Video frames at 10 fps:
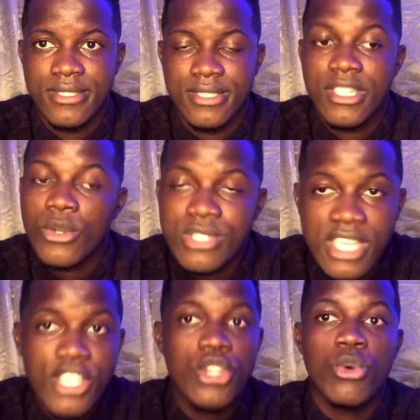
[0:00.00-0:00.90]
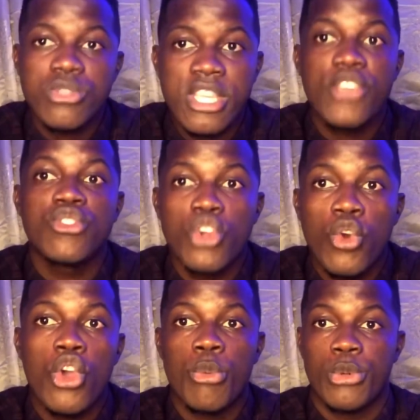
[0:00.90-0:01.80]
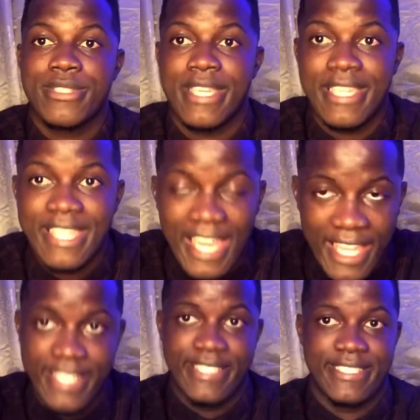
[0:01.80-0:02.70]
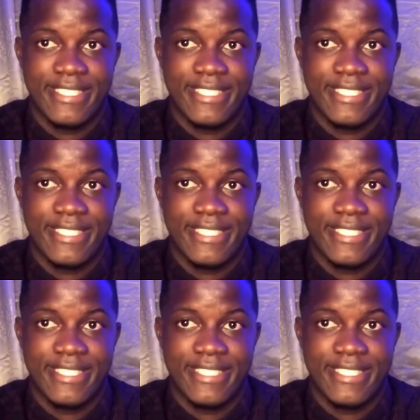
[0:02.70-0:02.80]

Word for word: Then go send you usa you not go come out again